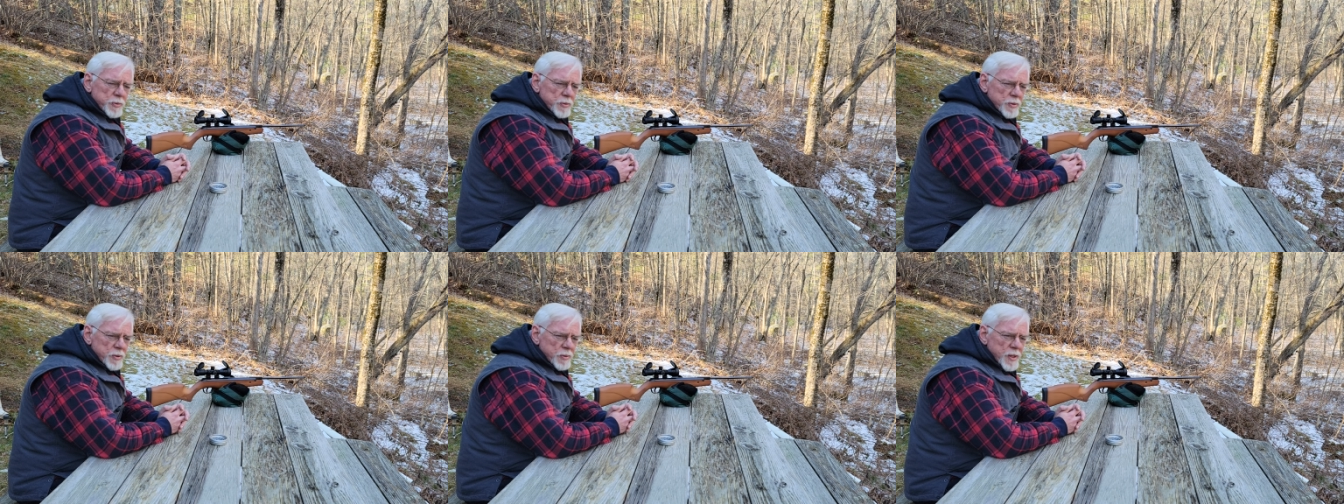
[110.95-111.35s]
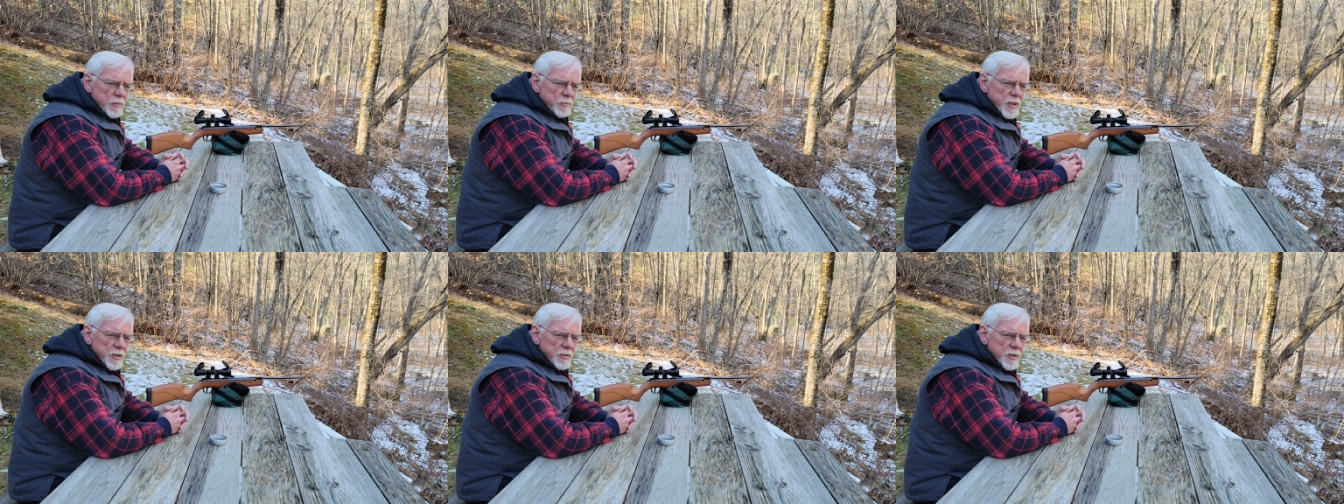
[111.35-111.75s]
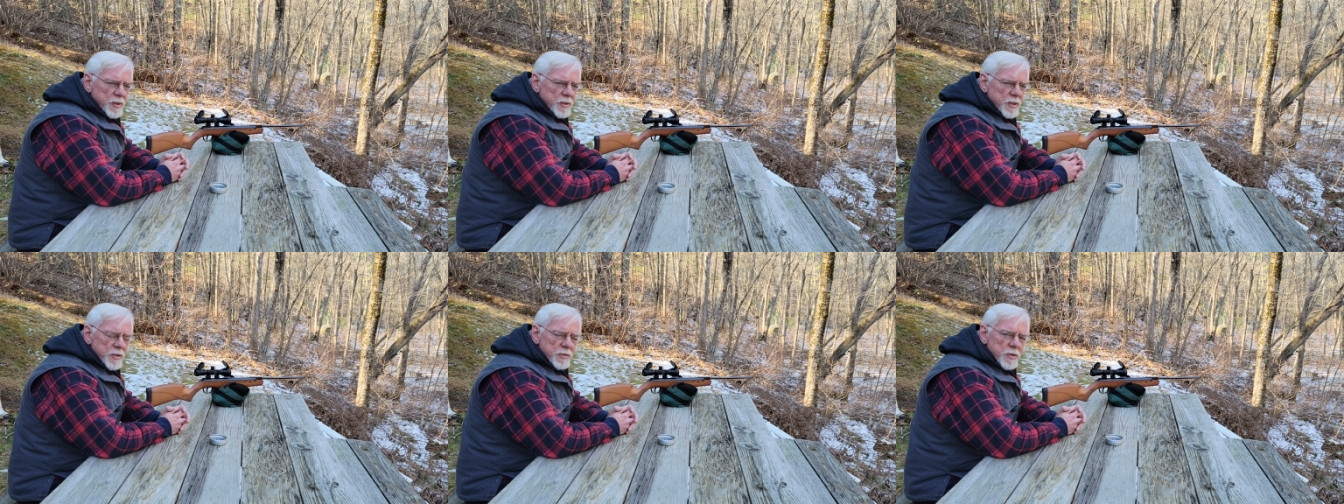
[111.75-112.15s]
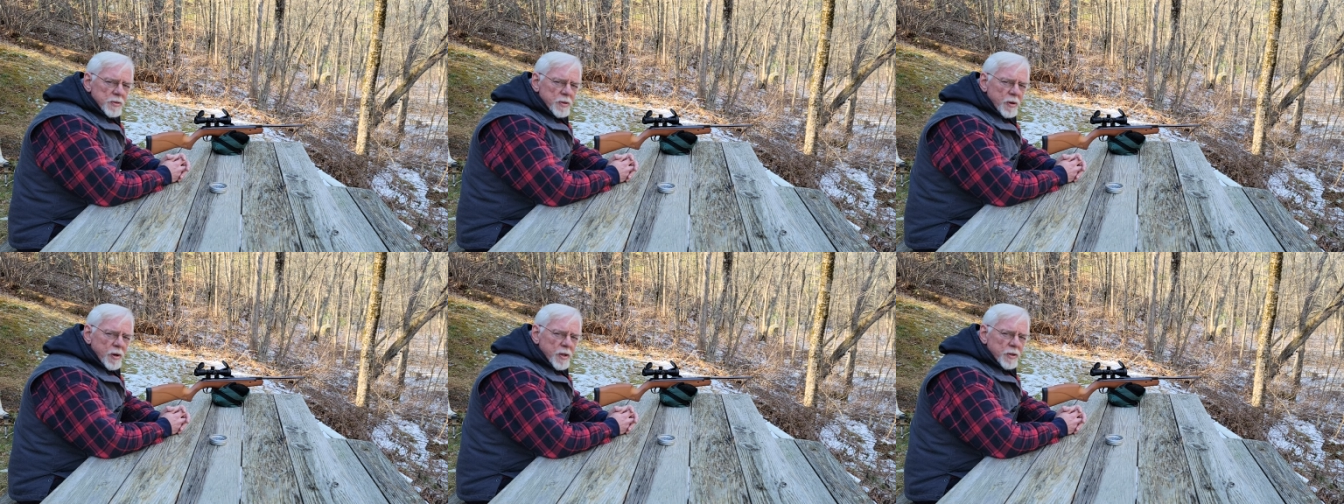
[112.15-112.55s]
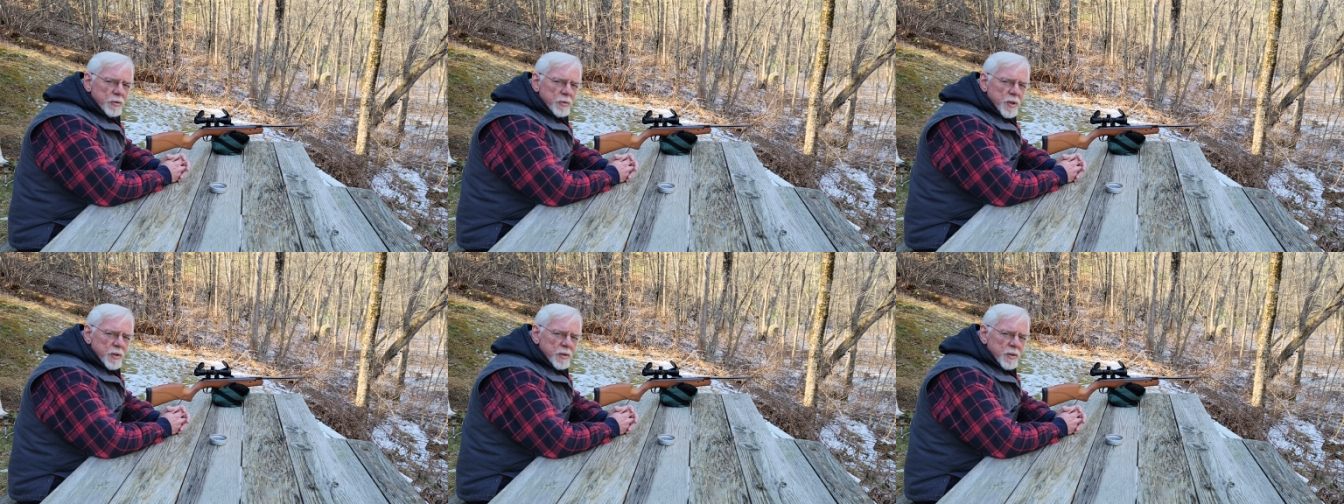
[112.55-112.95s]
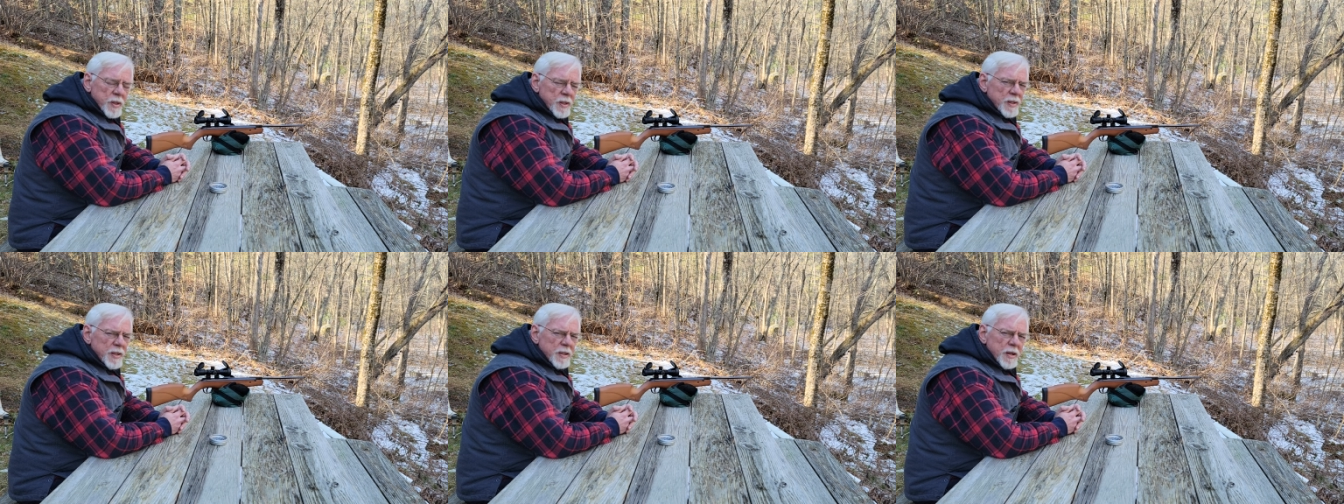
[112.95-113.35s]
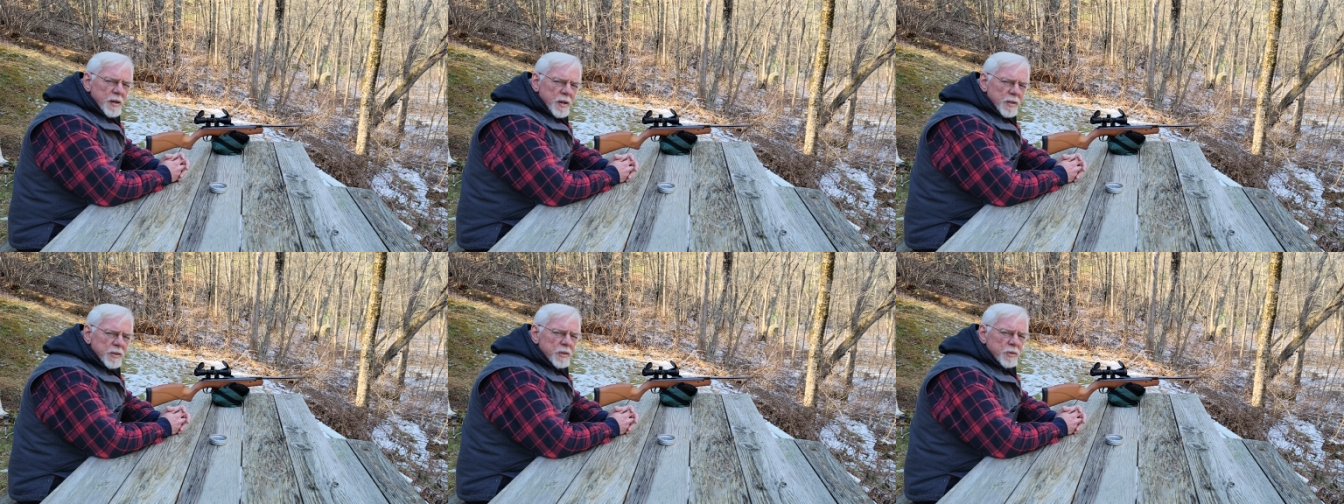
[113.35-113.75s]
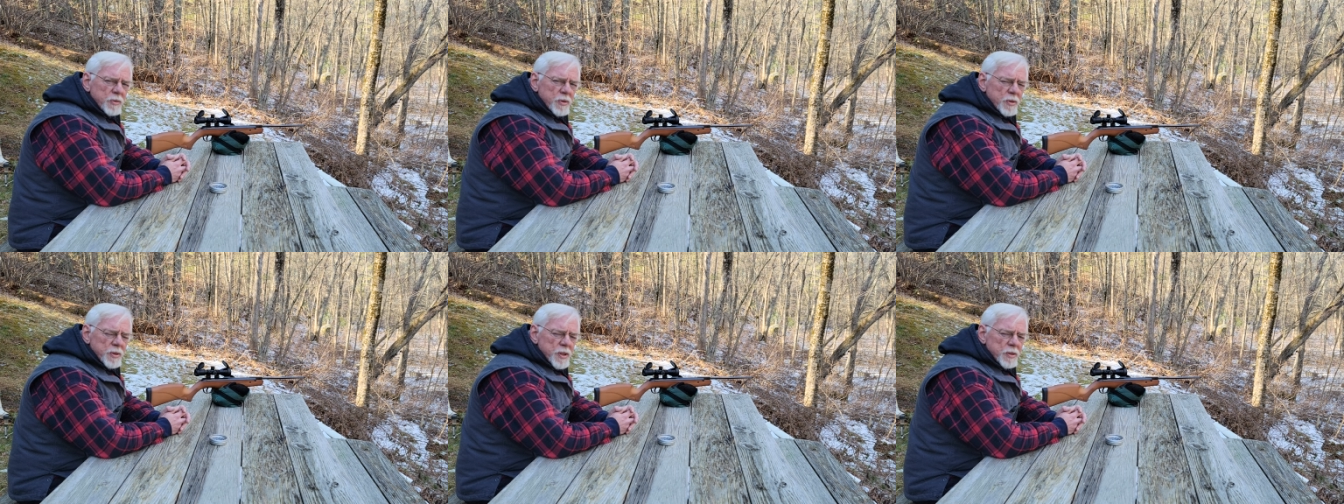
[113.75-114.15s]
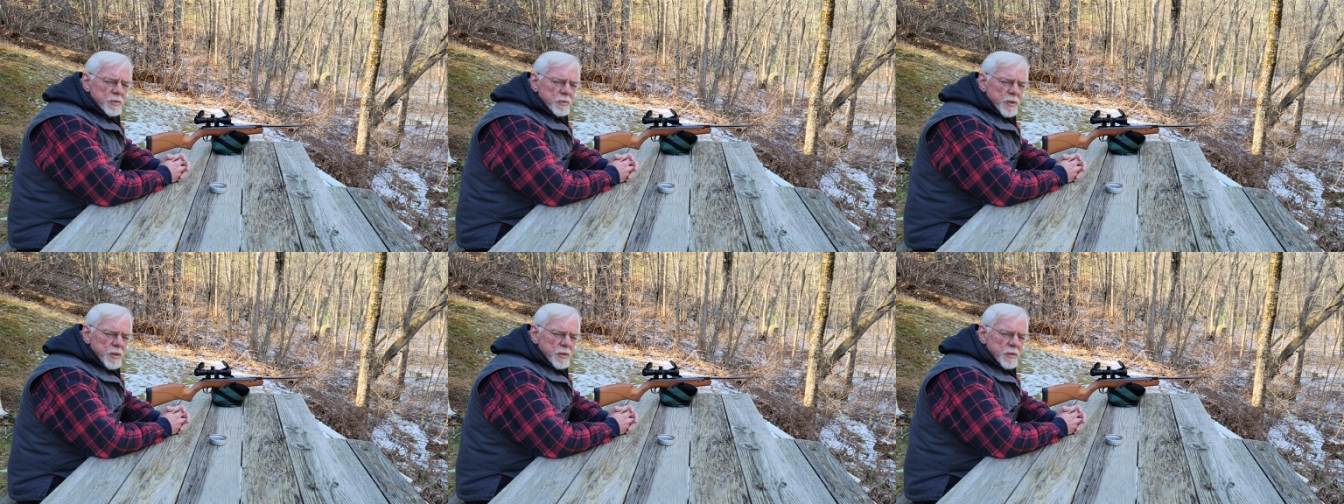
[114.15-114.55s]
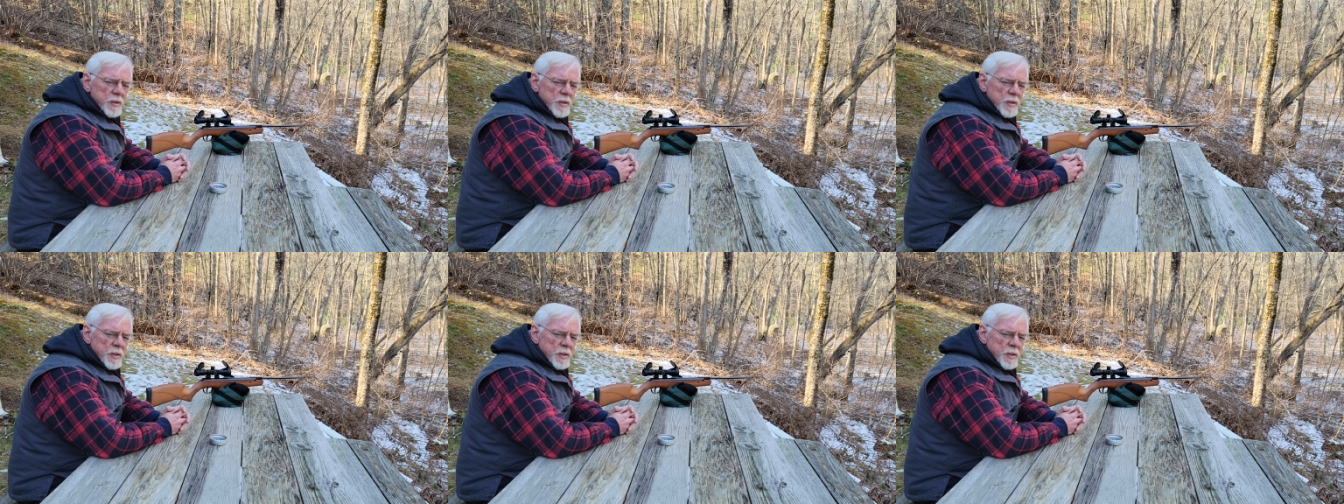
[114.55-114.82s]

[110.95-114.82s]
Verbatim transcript: So that makes it a decent target trigger and an ideal hunting trigger.